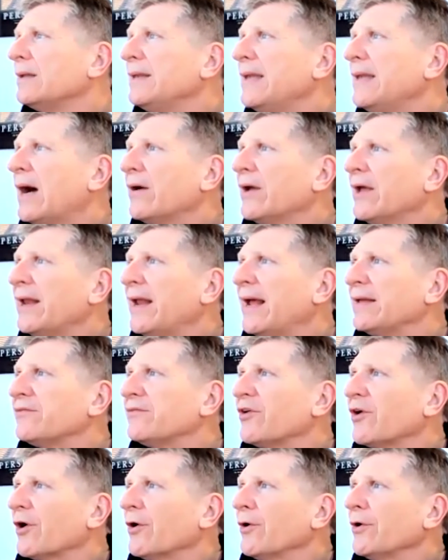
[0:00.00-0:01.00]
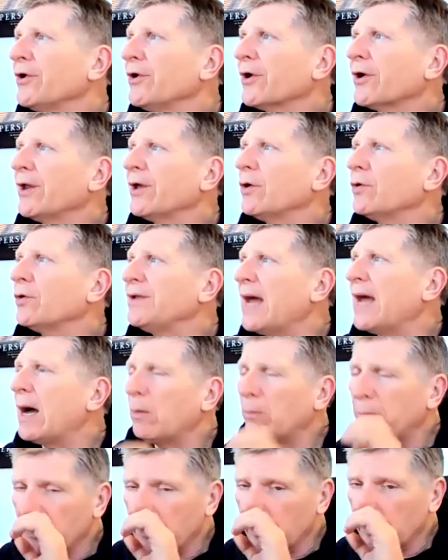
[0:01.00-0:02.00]
Now hit enter. You're going to go
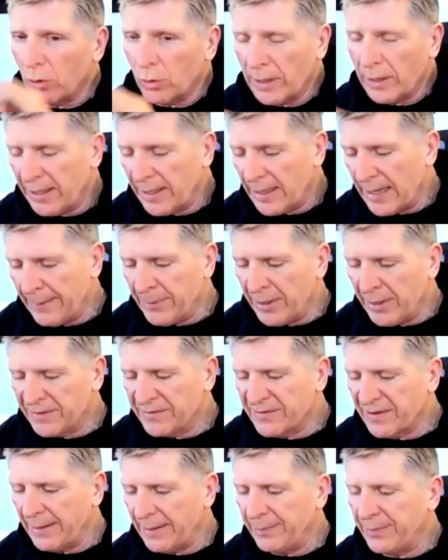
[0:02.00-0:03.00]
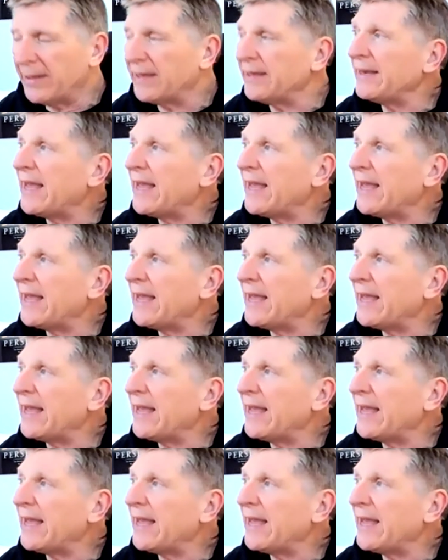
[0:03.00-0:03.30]
down below it. I'm going to type in